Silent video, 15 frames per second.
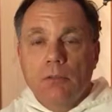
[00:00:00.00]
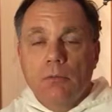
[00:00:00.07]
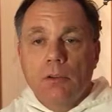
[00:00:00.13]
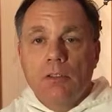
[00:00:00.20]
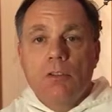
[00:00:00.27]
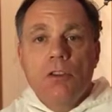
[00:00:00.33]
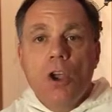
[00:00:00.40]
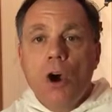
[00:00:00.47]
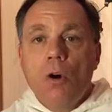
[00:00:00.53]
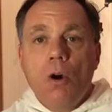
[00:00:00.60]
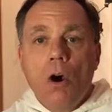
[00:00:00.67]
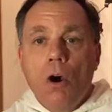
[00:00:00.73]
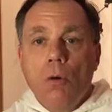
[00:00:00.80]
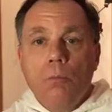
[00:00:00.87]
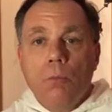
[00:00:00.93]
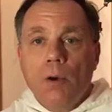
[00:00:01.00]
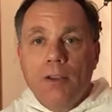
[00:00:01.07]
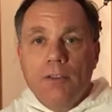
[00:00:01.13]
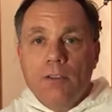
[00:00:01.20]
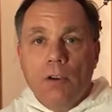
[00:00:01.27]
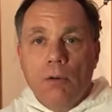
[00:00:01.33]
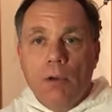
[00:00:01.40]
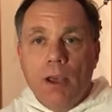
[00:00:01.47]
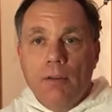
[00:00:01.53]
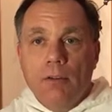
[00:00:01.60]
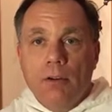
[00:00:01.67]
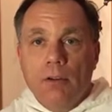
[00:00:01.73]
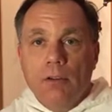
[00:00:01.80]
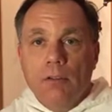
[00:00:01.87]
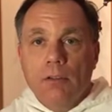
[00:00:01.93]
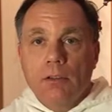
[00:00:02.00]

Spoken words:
with no hope whatsoever,